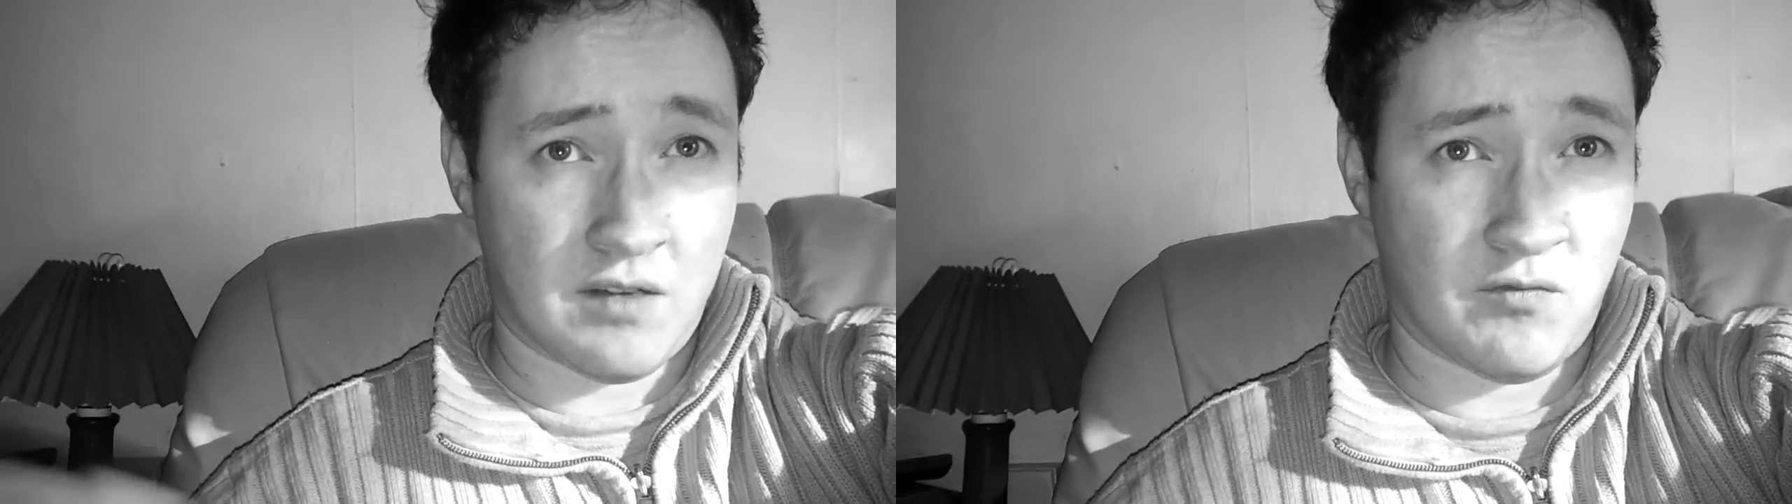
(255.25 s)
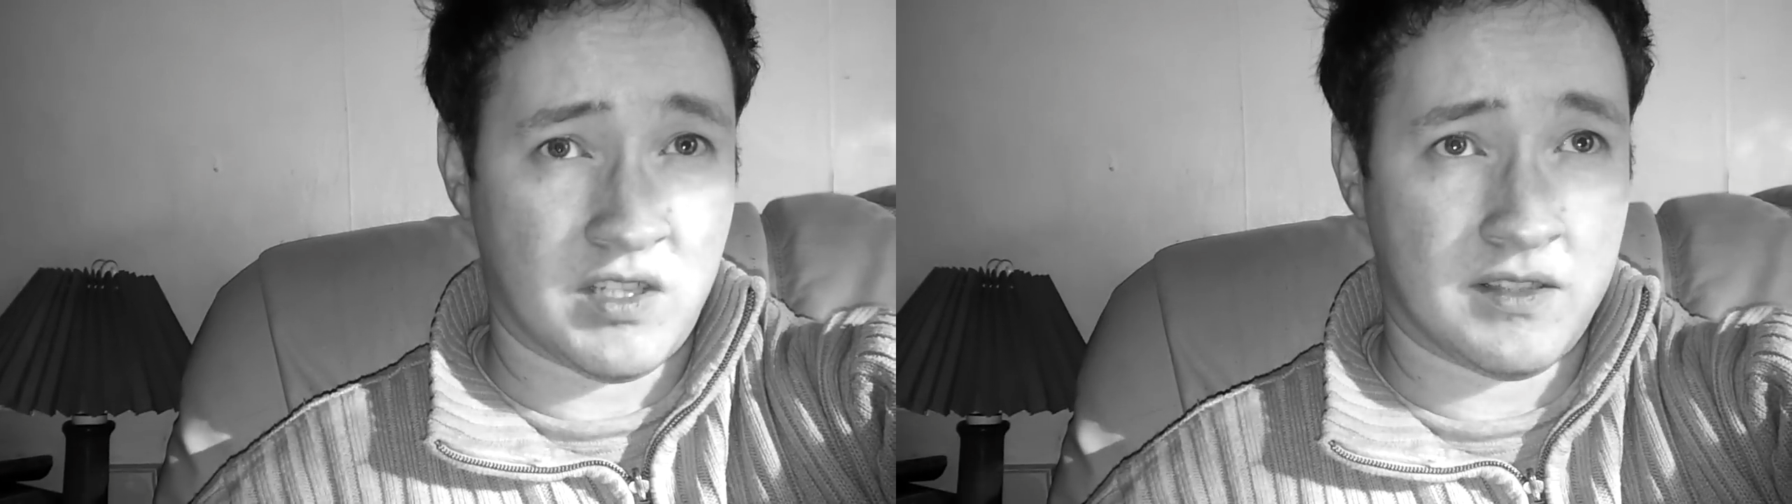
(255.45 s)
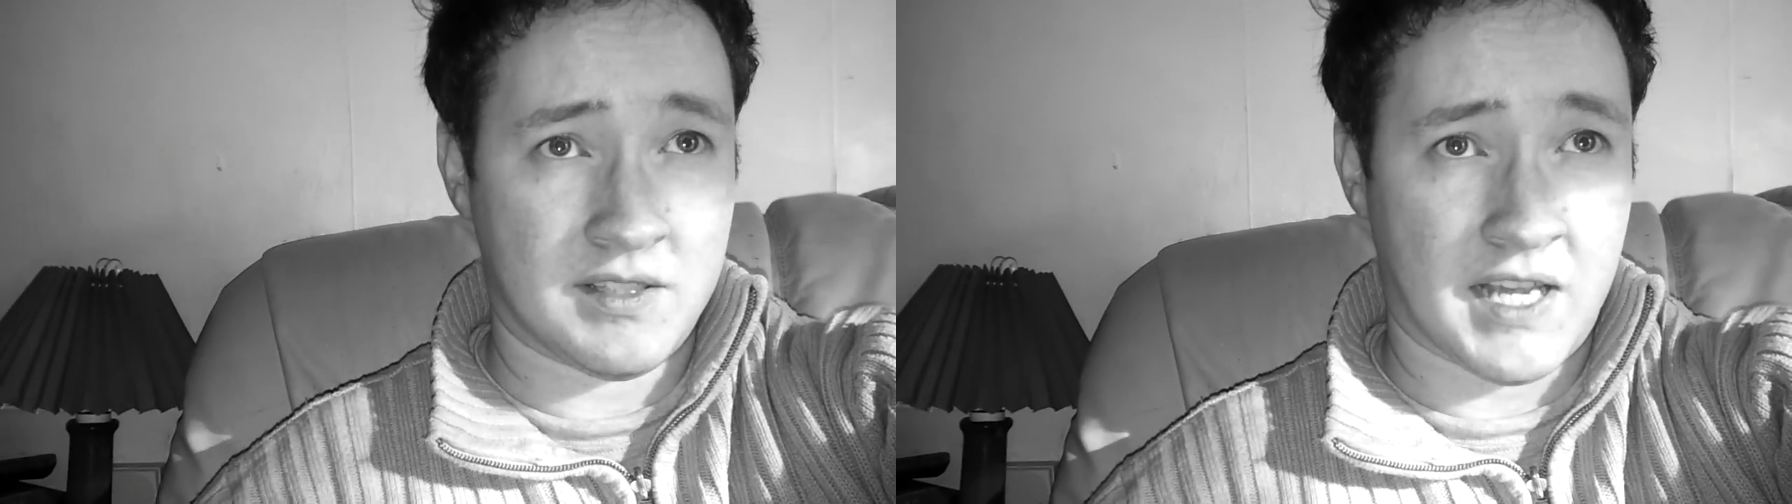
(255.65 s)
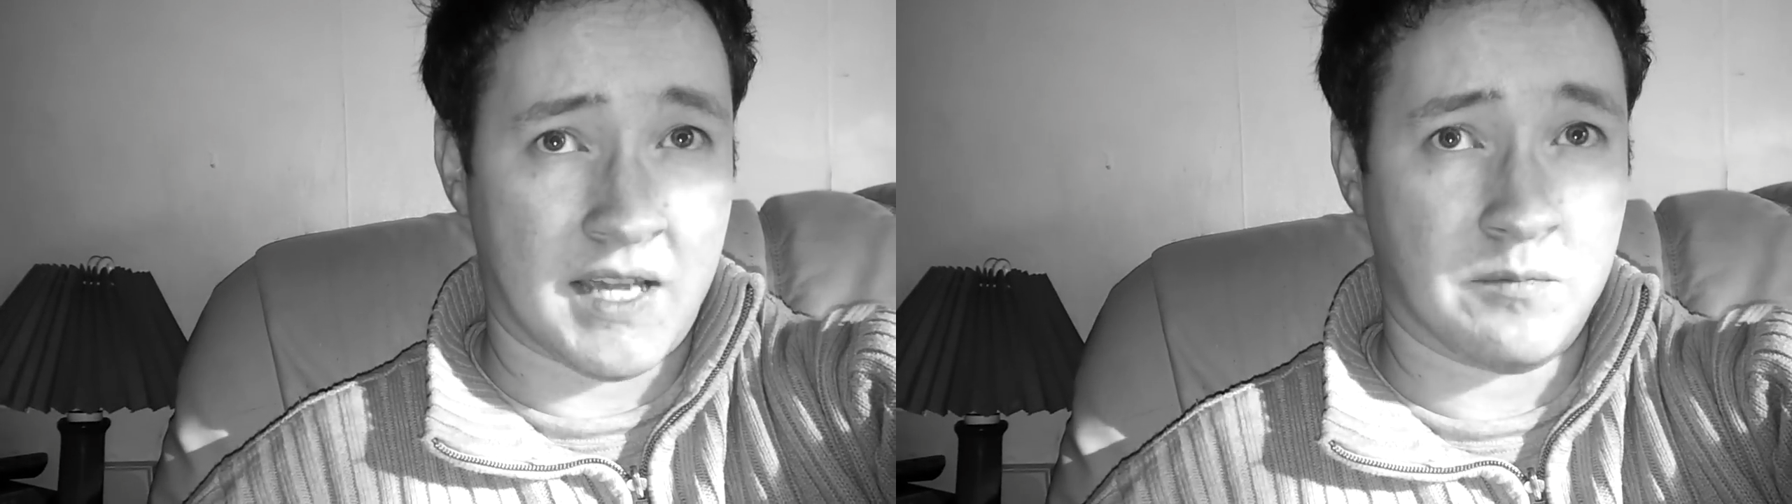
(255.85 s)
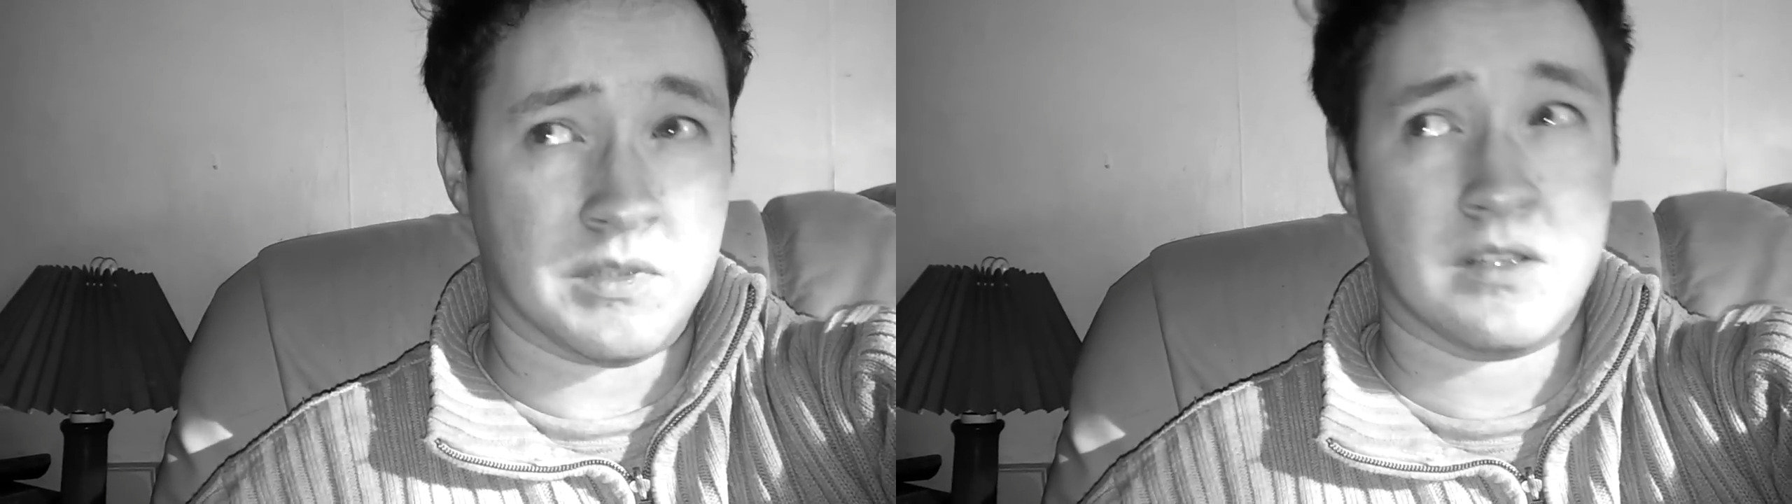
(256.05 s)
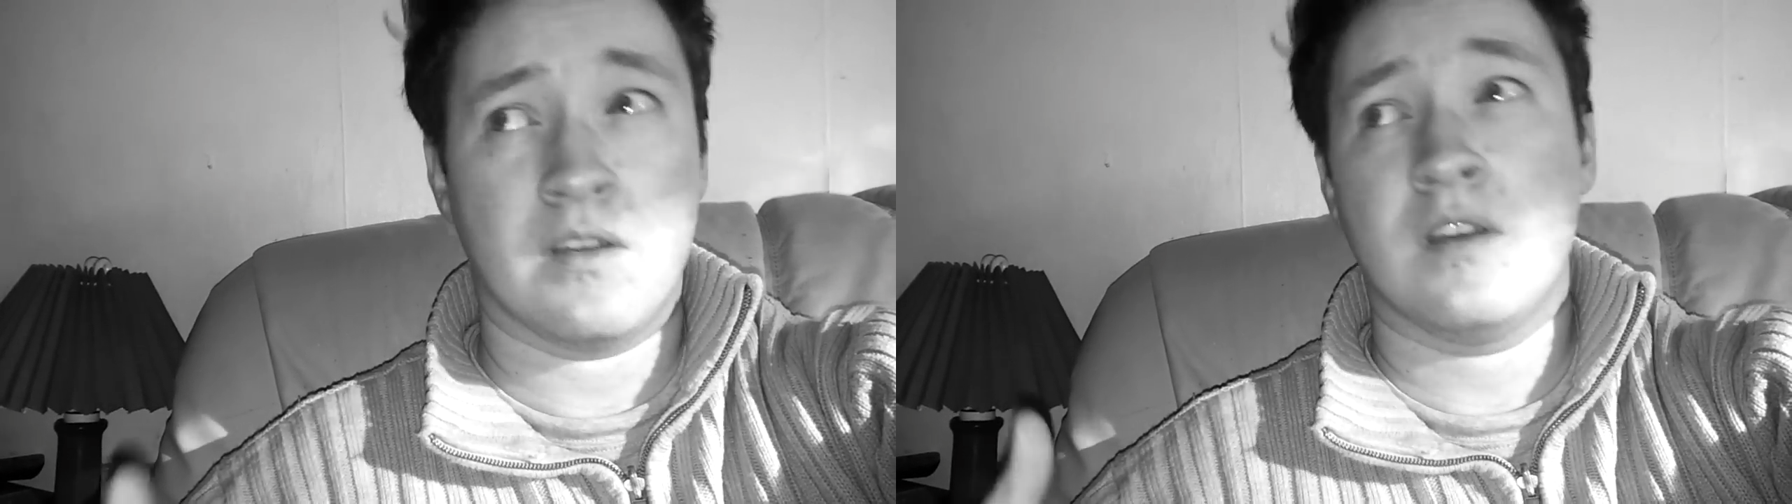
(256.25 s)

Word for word: in, recent times,